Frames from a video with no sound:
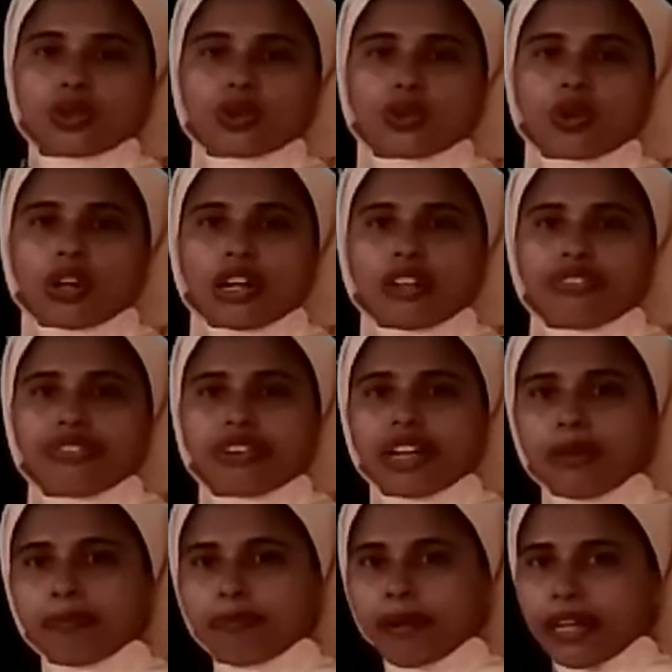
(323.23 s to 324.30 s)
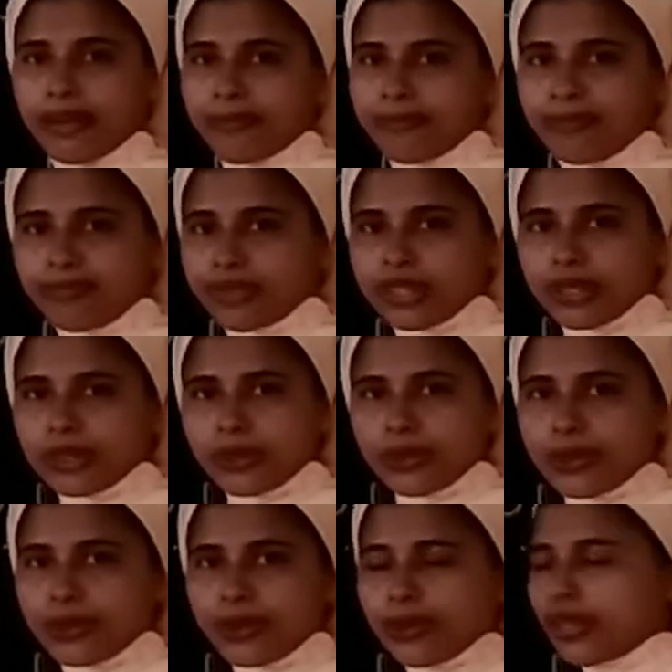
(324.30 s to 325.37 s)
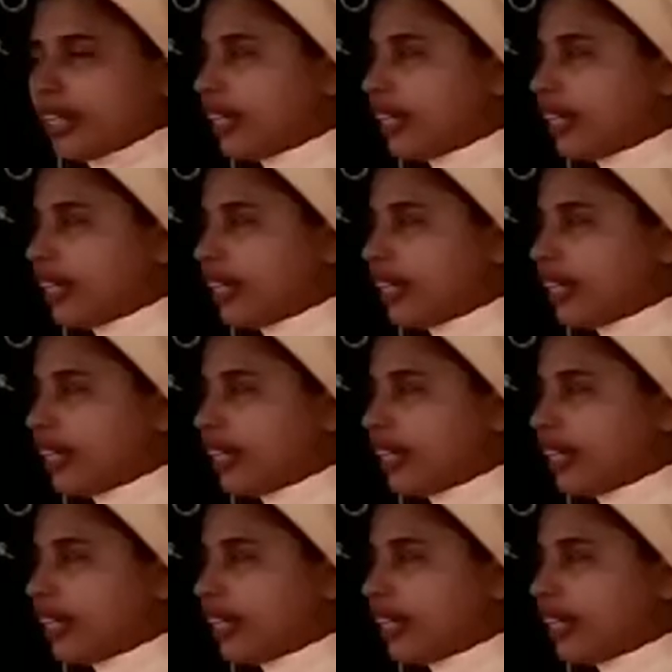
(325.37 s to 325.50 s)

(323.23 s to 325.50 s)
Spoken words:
to qualify pen. So